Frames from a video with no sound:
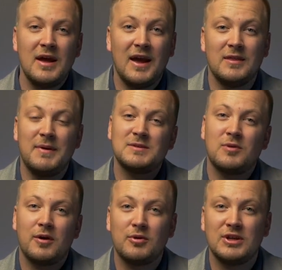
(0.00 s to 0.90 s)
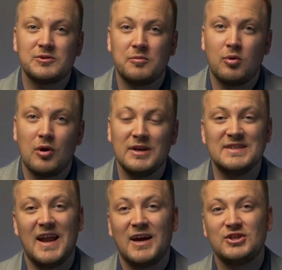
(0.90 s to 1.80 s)
and the best part about this report is
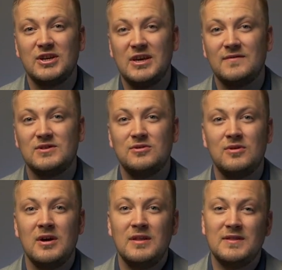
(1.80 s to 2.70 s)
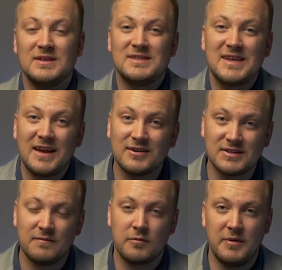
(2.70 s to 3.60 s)
it actually gives you the sales
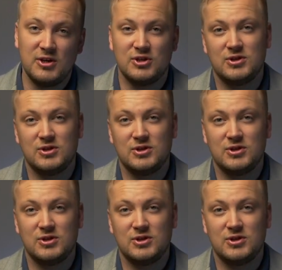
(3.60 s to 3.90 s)
information.